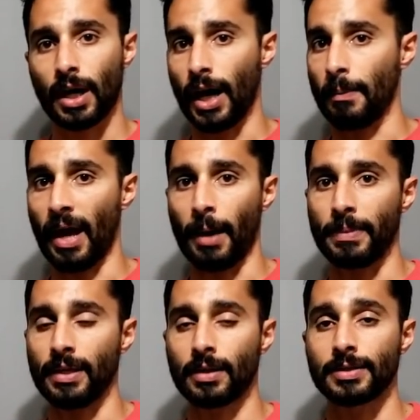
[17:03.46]
I'm
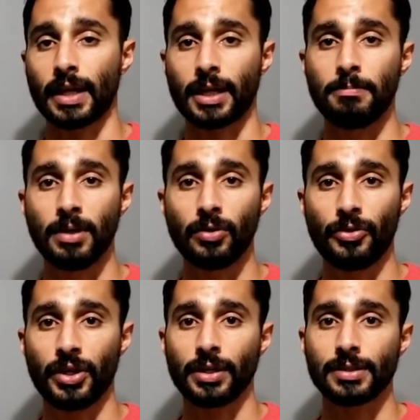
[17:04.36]
happy because I can mill
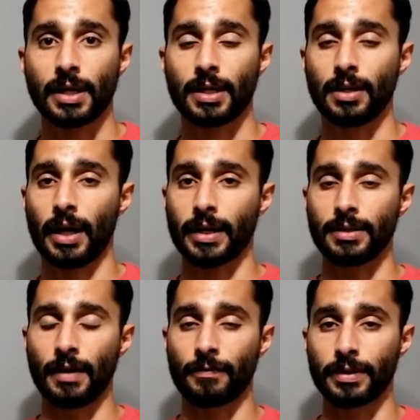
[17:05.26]
things. I can I can
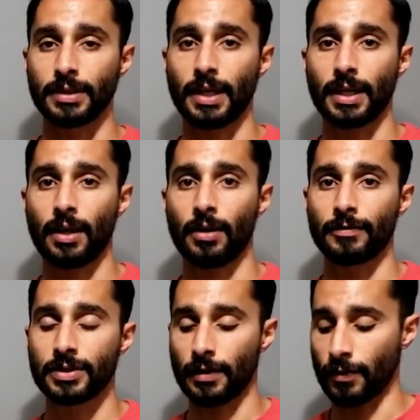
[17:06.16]
definitely take care
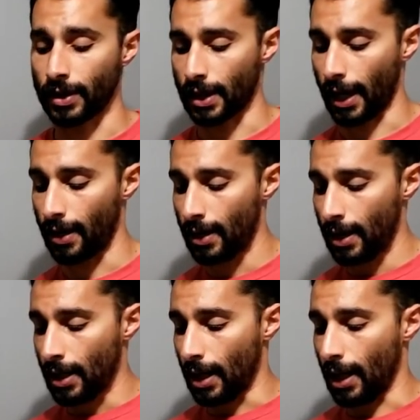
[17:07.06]
of stuff like that,
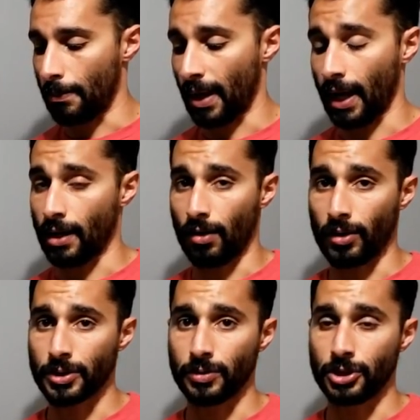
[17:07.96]
um, and
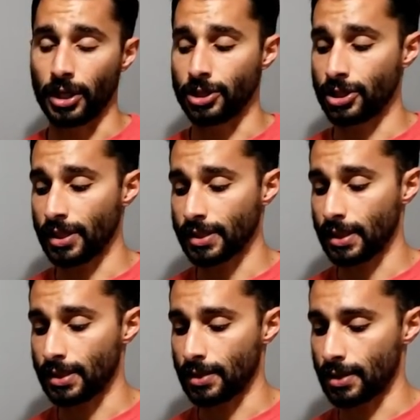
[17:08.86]
also judge
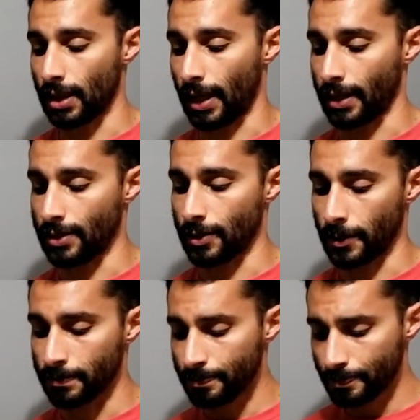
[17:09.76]
distances a lot
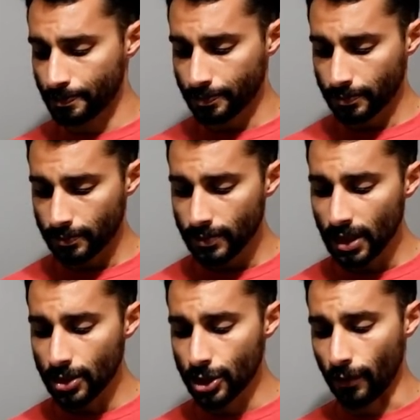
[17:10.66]
easier
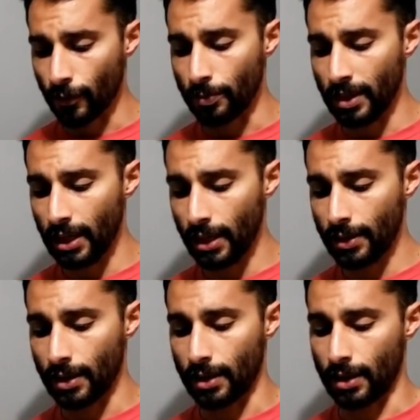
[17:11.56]
so for me,
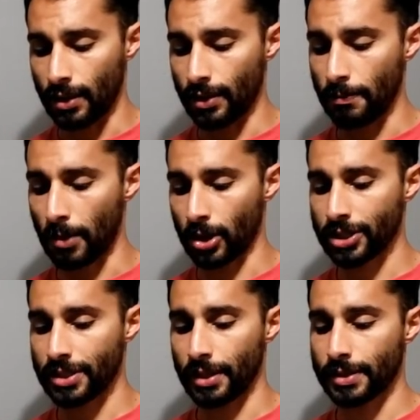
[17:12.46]
the the Mark
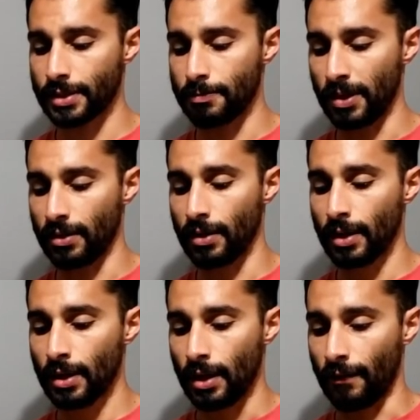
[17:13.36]
Six has been
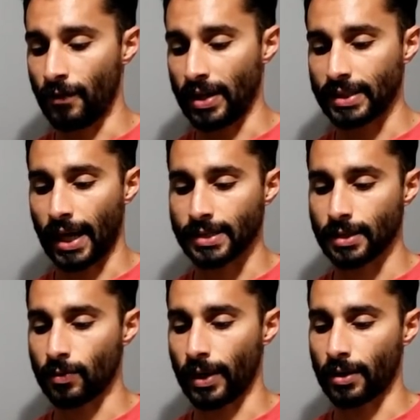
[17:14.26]
a
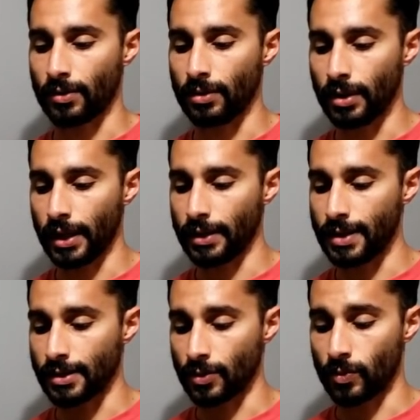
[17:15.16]
fantastic reticle. It
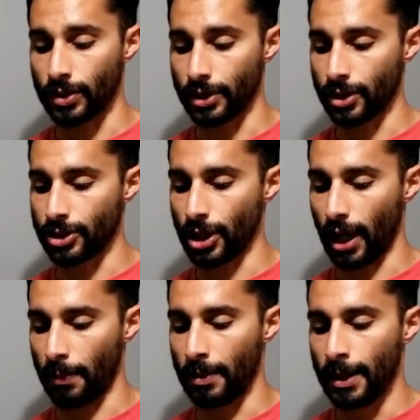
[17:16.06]
does a really good
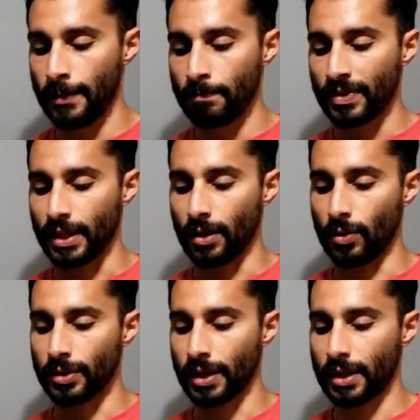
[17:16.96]
job. The
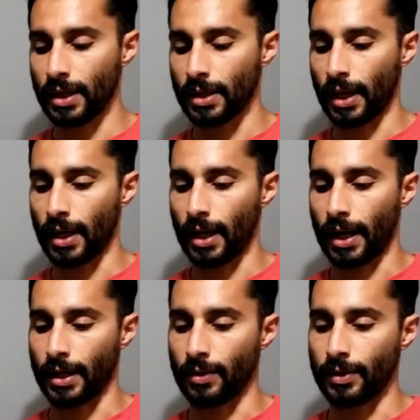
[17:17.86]
only thing that
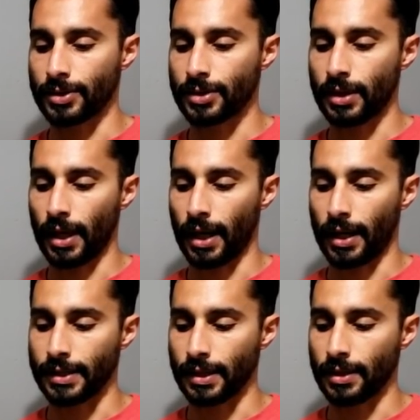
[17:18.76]
I noticed that
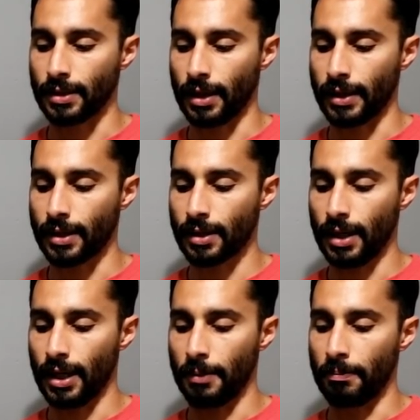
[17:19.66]
I didn't like
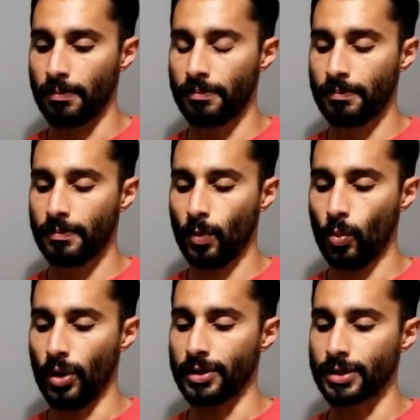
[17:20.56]
um,
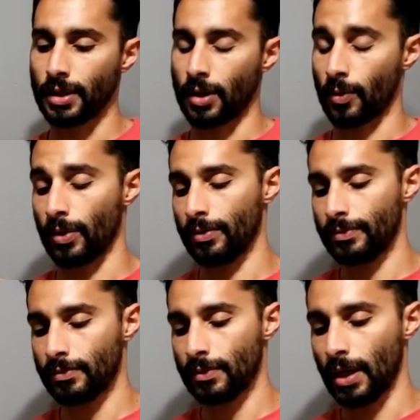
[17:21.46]
was, or, or
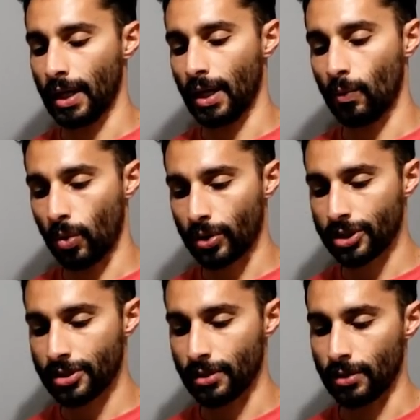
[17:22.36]
it, it works
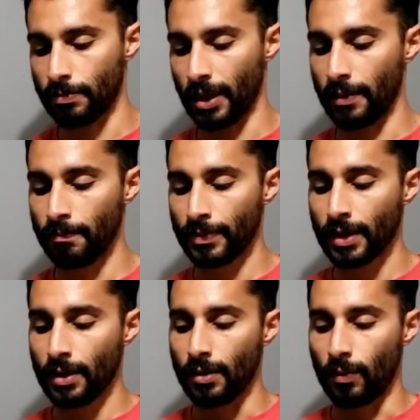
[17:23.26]
still, but
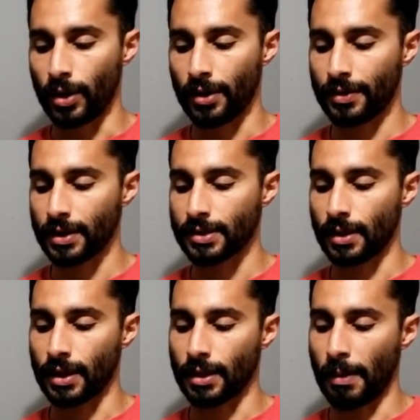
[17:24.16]
one of the things to
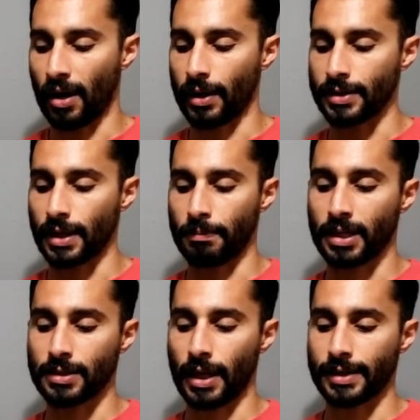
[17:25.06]
think about is that
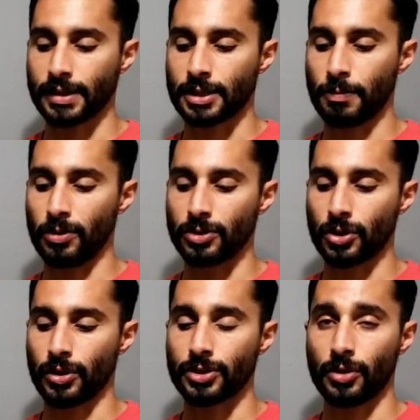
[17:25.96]
because it has exposed
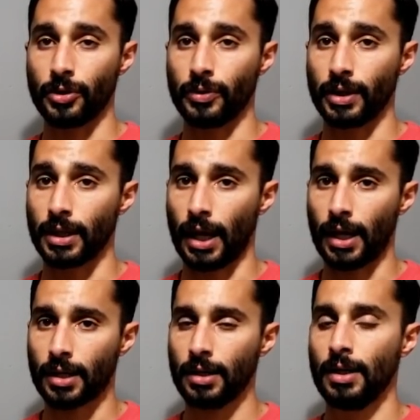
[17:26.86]
turrets, although they
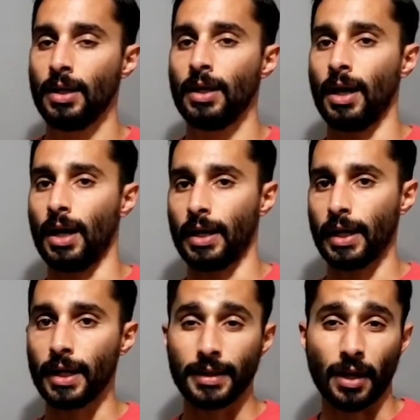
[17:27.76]
lock, uh,
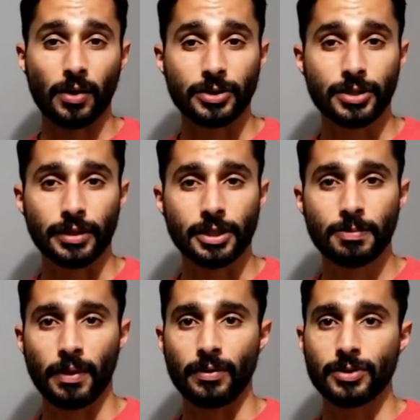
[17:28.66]
it, they are still
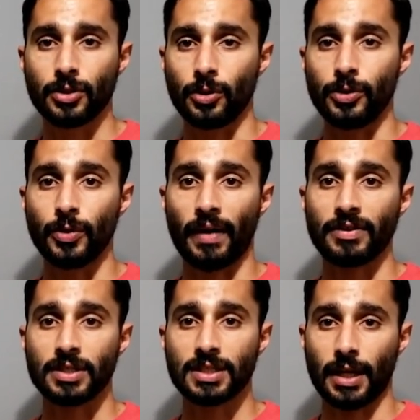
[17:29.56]
exposed. So you do have
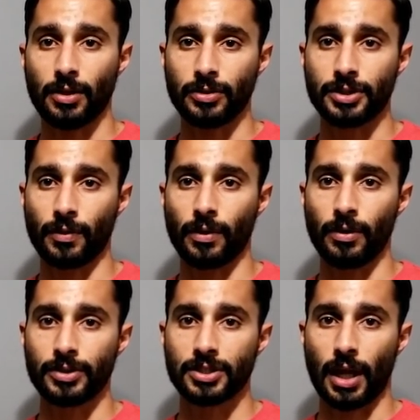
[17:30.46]
to set your
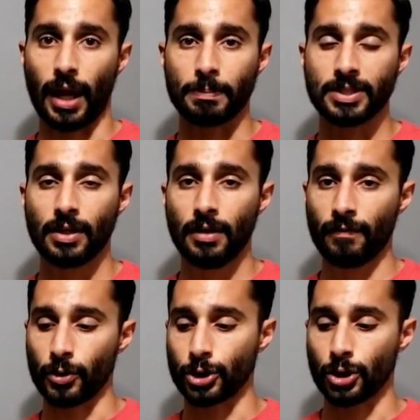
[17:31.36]
zero stops
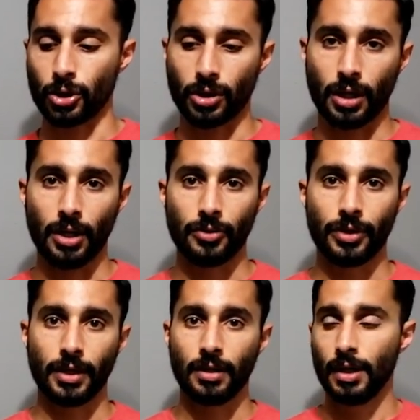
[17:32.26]
for sure. Other
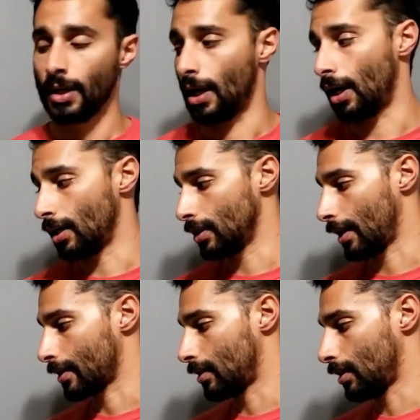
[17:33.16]
than uh,
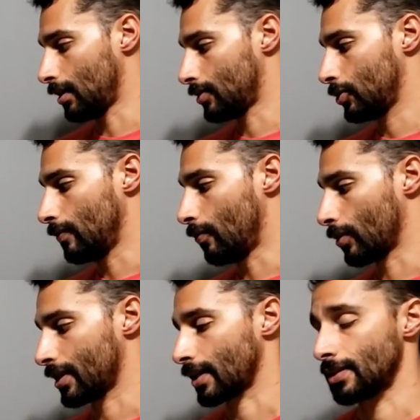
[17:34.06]
unlike the two
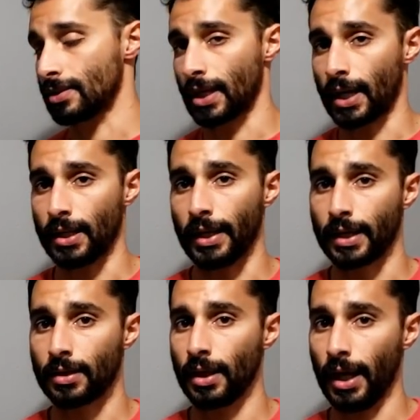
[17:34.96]
vortexes that I
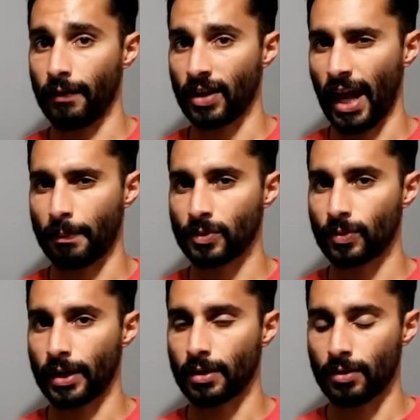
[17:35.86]
like, they have capped
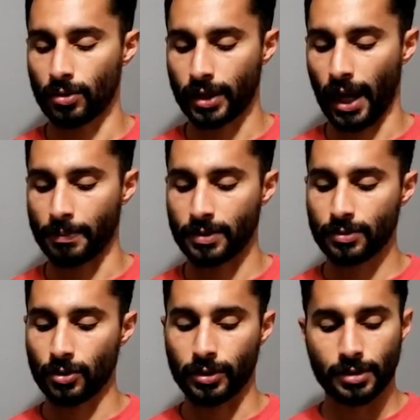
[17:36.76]
red, or capped
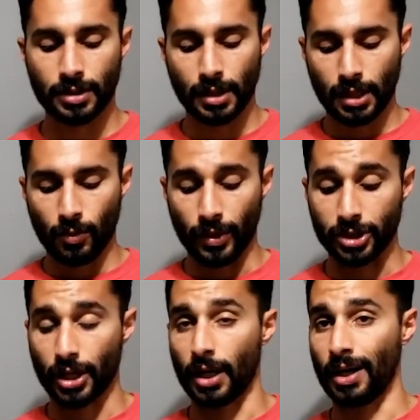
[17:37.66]
turrets,
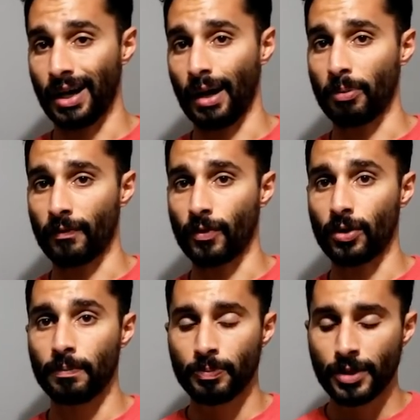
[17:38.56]
which I prefer.